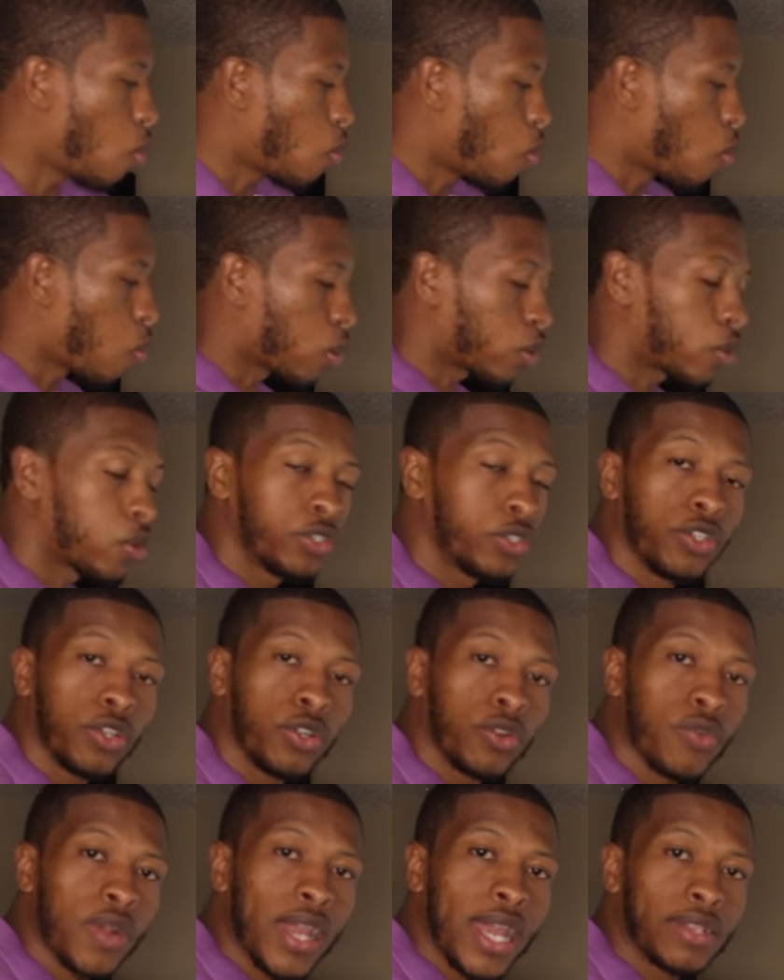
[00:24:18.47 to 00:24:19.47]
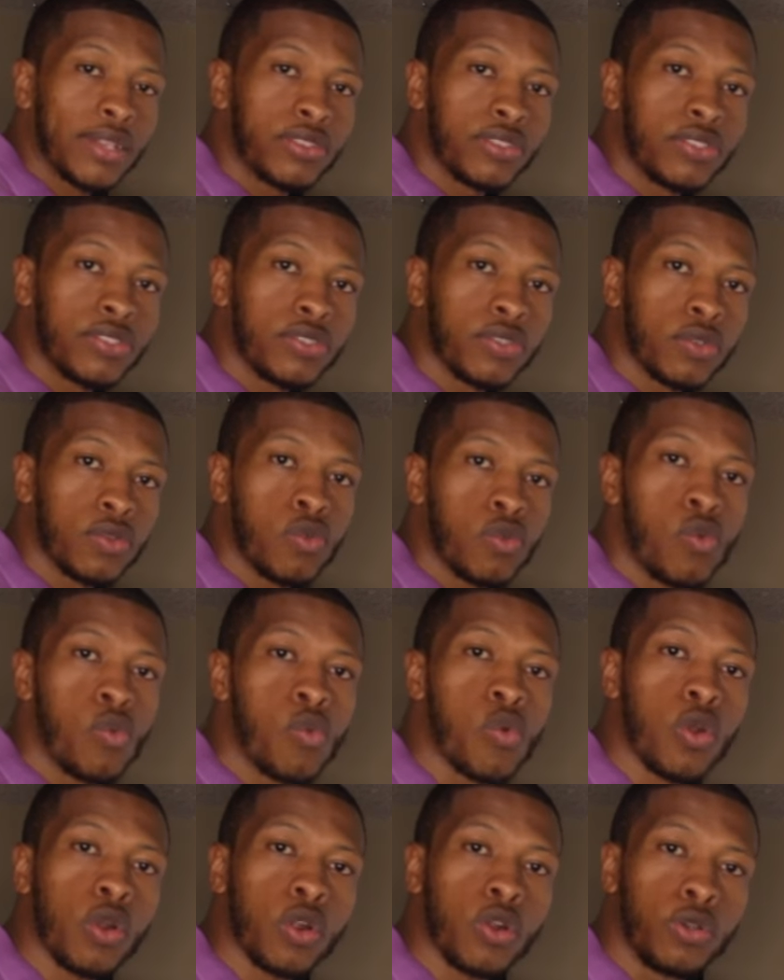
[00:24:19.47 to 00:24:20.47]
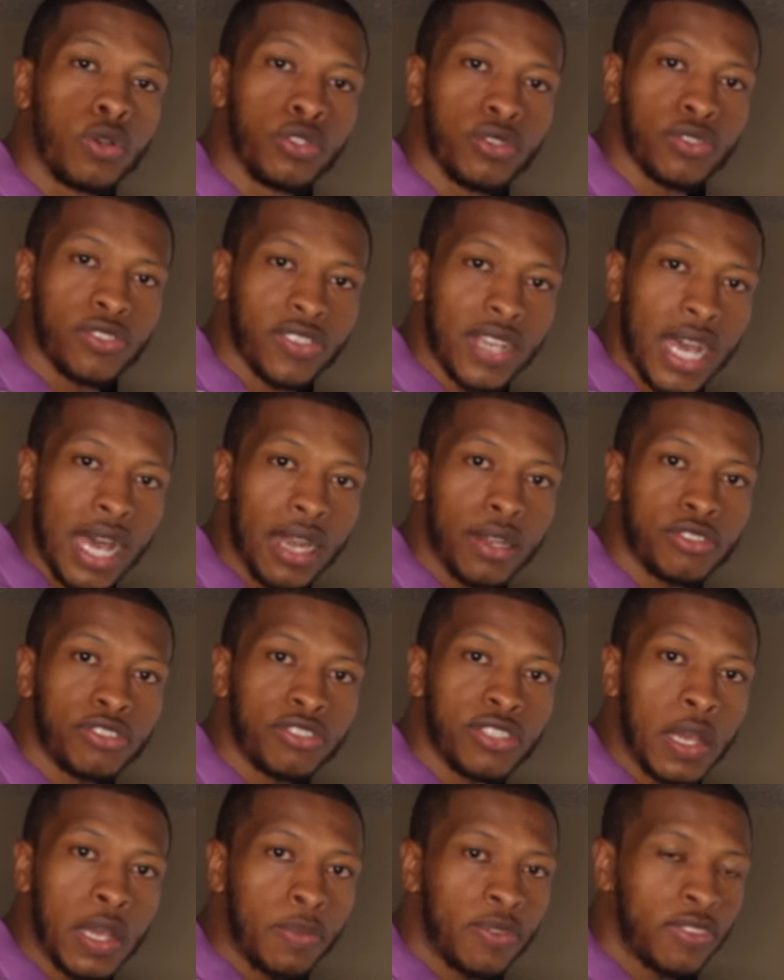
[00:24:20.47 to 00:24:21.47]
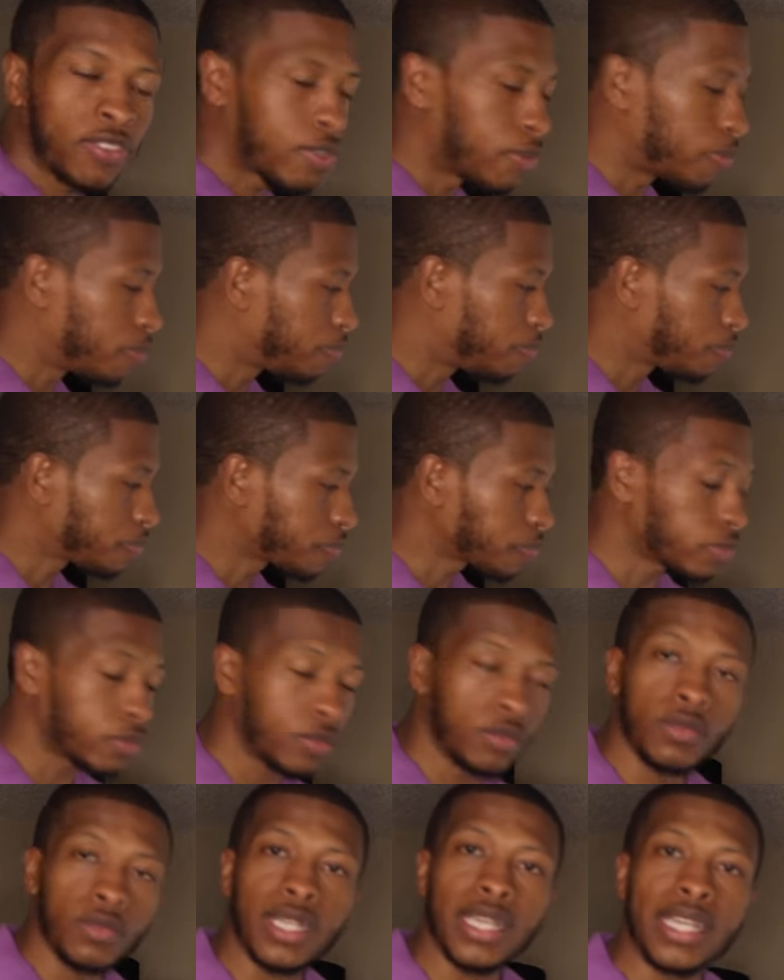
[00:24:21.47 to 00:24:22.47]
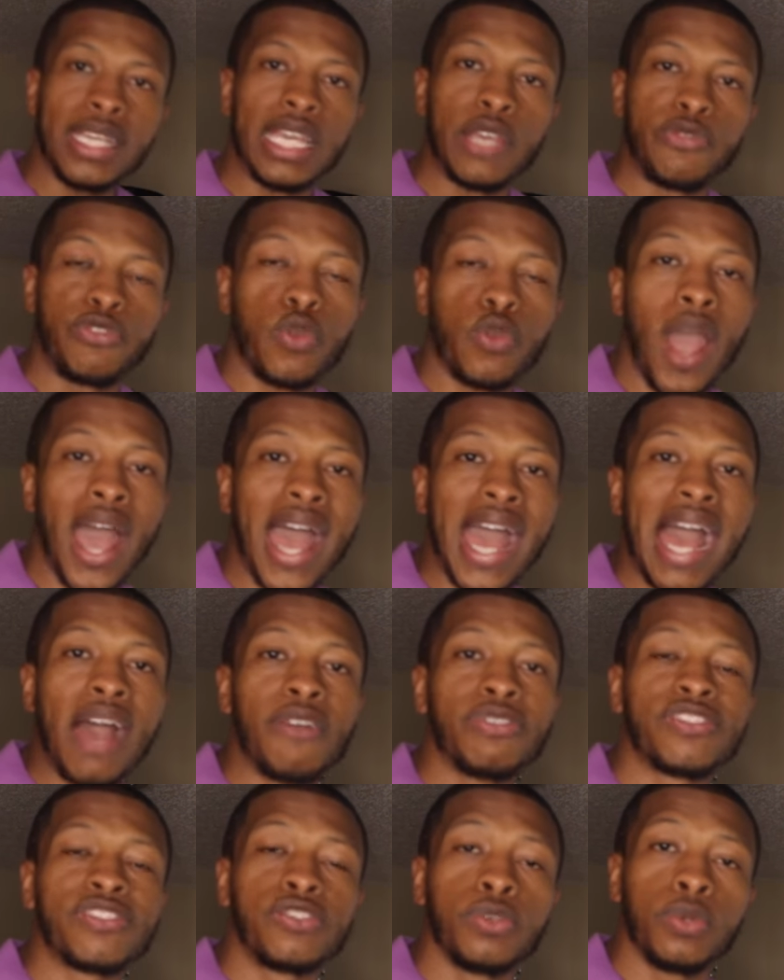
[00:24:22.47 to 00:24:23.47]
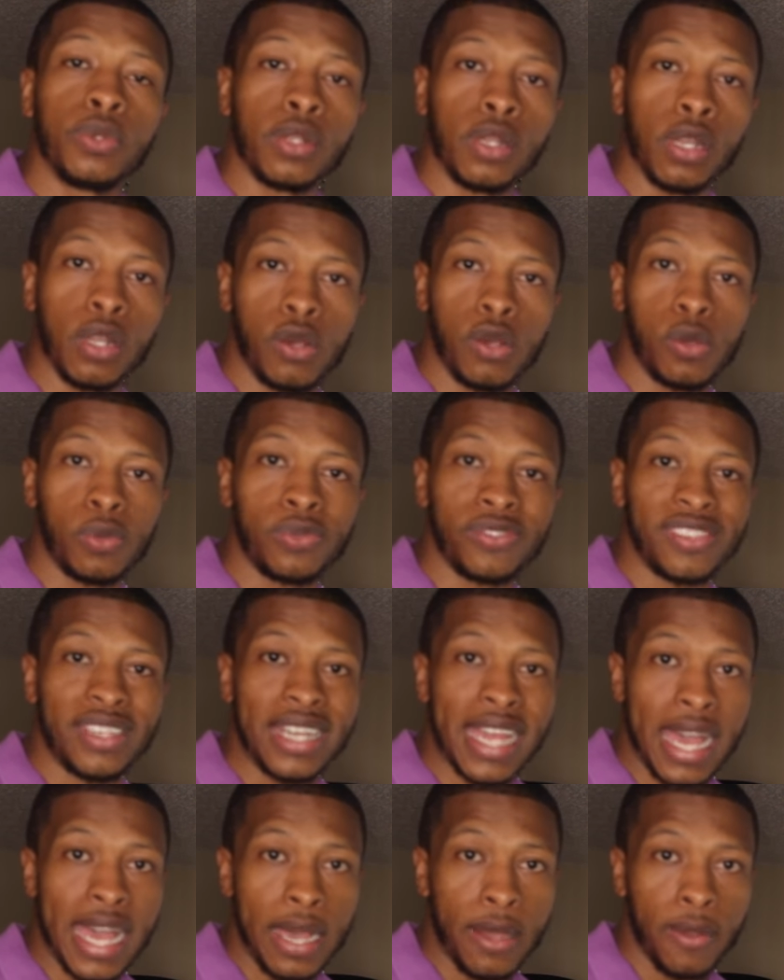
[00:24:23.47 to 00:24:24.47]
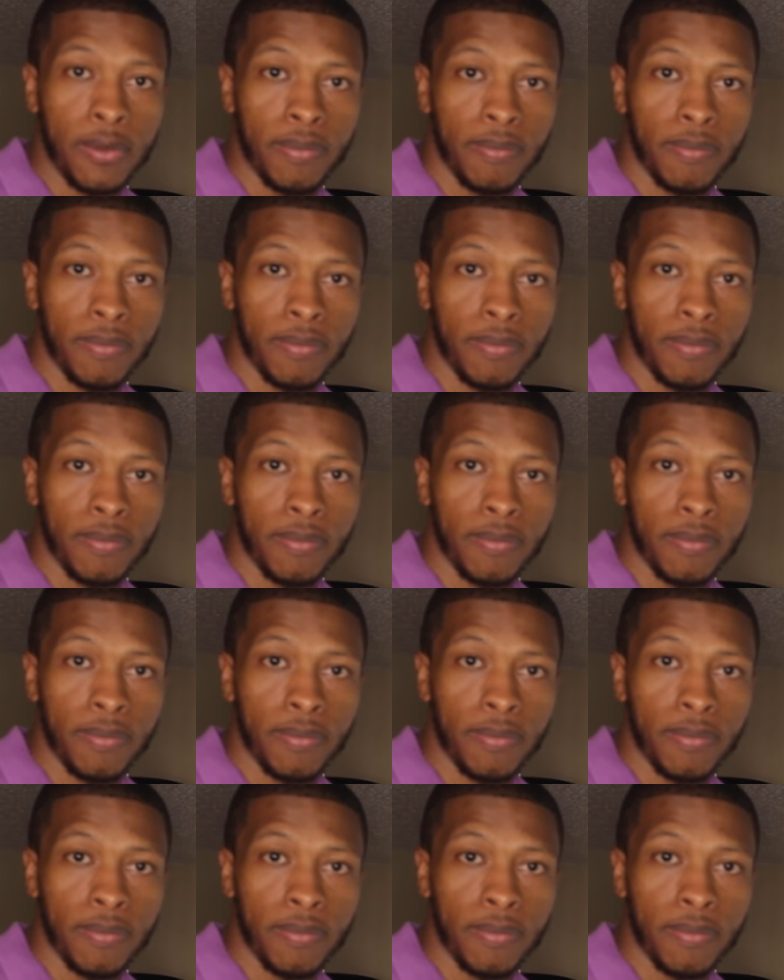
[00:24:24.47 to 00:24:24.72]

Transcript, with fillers: Work on your grants. Work on your scholarships. If you have student loans now